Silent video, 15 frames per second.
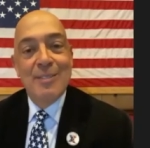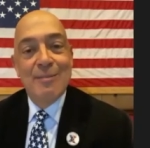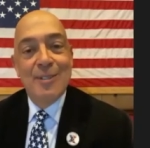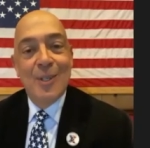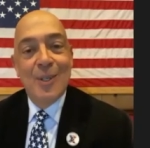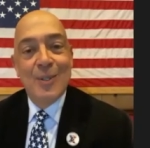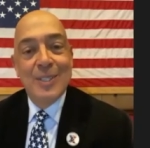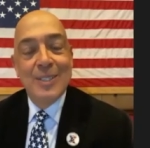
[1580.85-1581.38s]
You
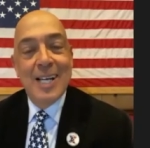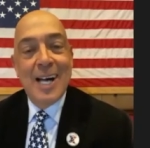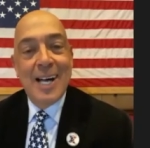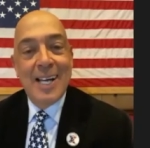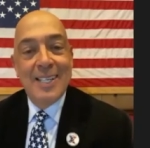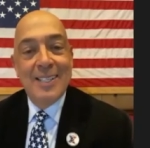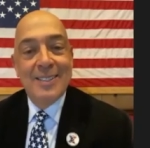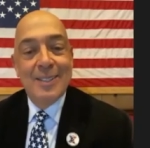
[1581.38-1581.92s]
know, he
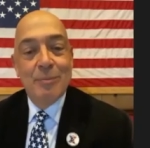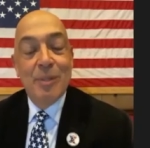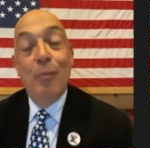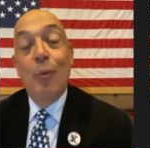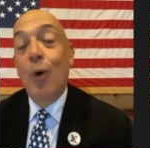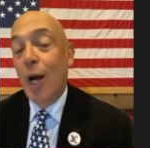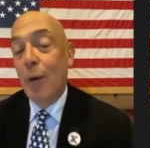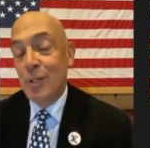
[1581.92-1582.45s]
died uh,
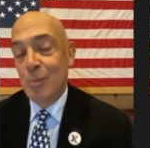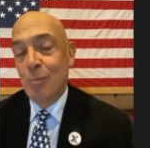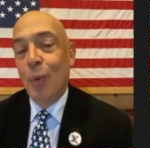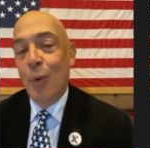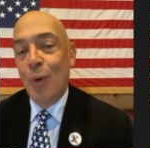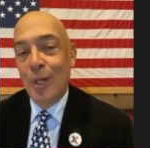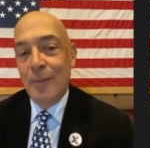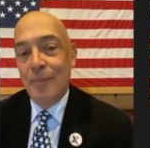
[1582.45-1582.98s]
before I was
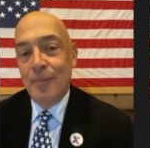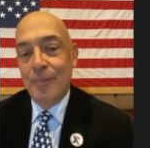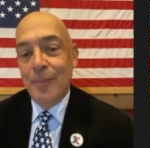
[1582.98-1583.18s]
born,